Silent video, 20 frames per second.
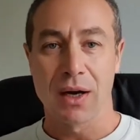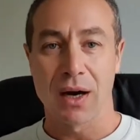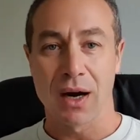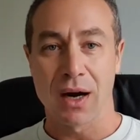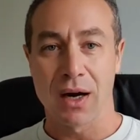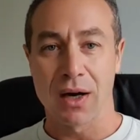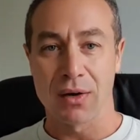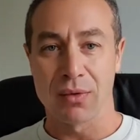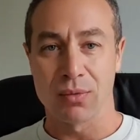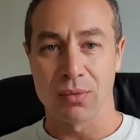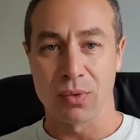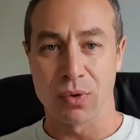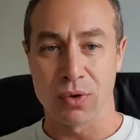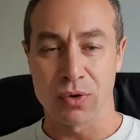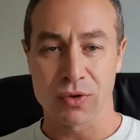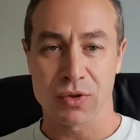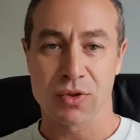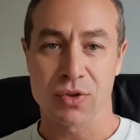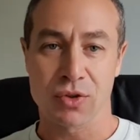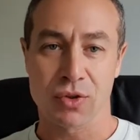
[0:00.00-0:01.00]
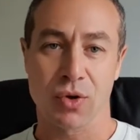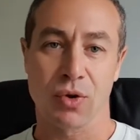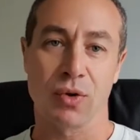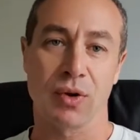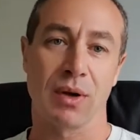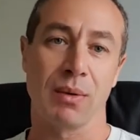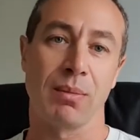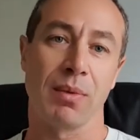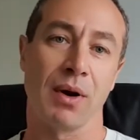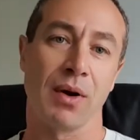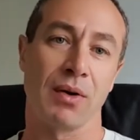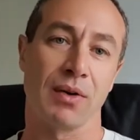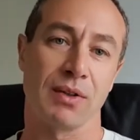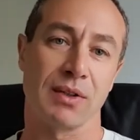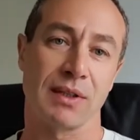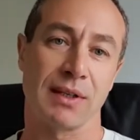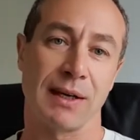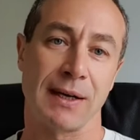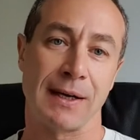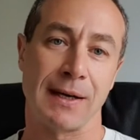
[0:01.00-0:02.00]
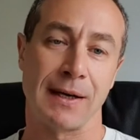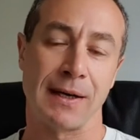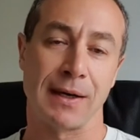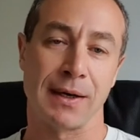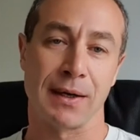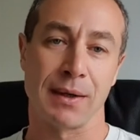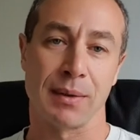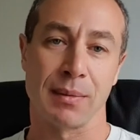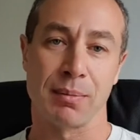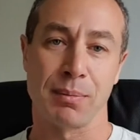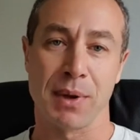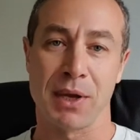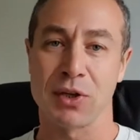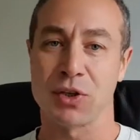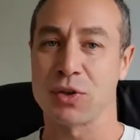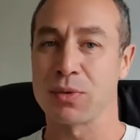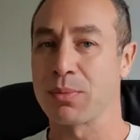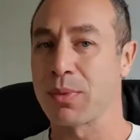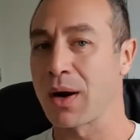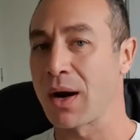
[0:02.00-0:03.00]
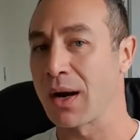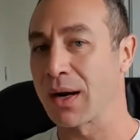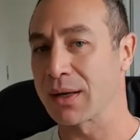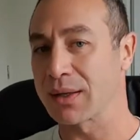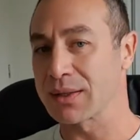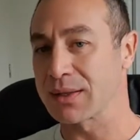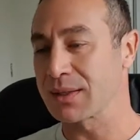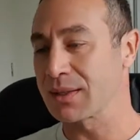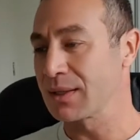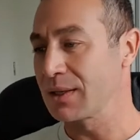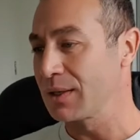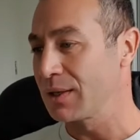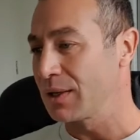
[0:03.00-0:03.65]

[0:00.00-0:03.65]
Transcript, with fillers: I won't talk about benchmarks,